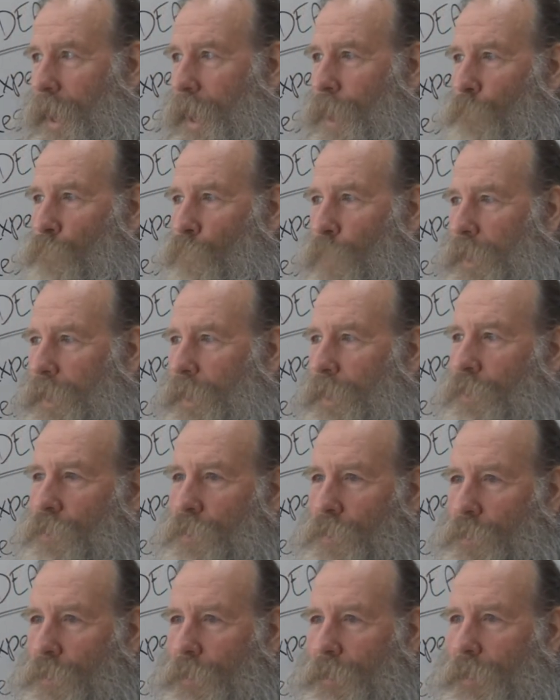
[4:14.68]
And when you're
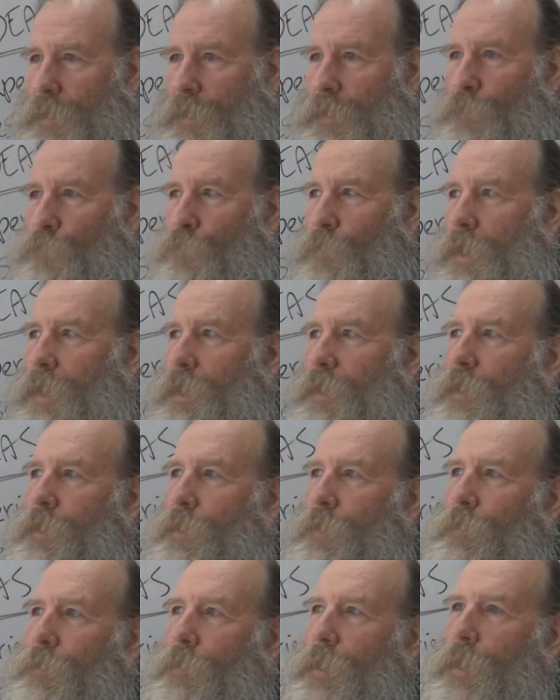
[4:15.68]
not is when
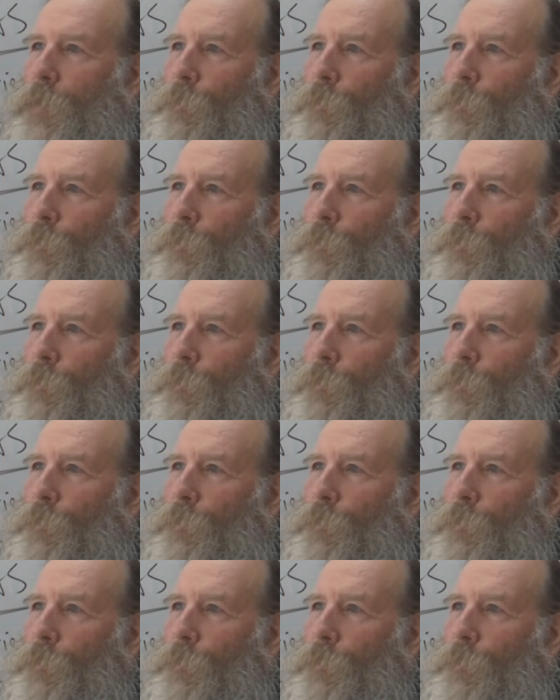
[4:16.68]
you